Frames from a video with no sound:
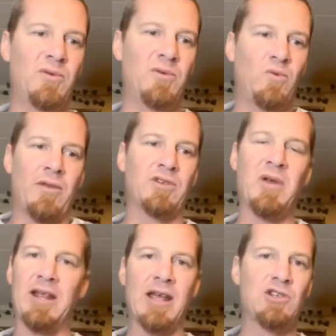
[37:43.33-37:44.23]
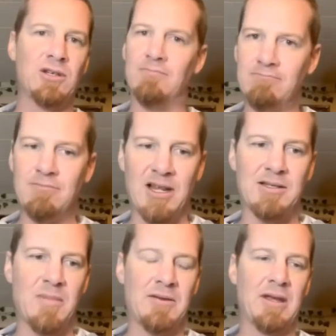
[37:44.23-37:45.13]
Whether it's medication,
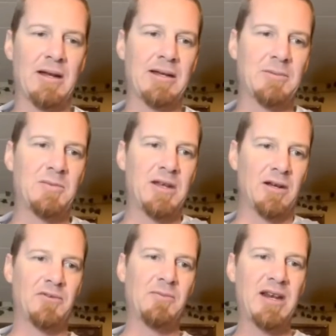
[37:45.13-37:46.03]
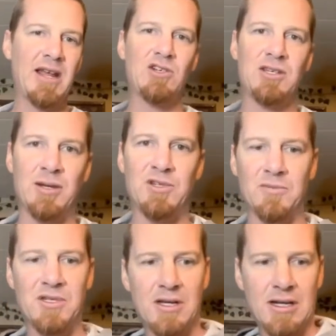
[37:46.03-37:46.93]
that's the main thing I guess I'm speaking of. Medication
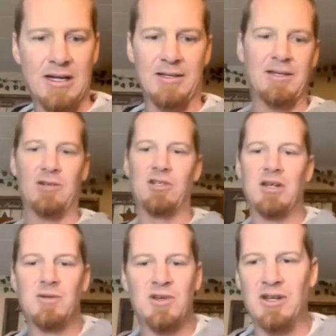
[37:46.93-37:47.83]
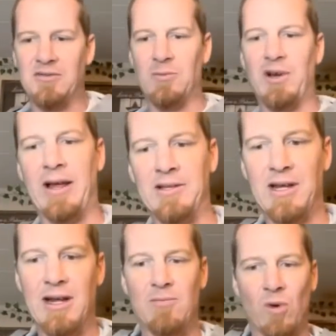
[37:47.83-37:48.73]
symptoms and such, especially if someone has
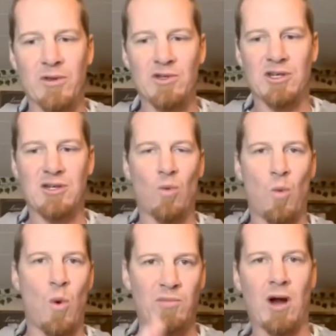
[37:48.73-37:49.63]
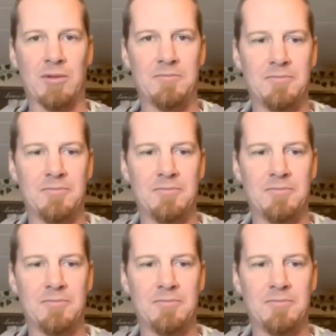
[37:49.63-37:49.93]
more than just one problem.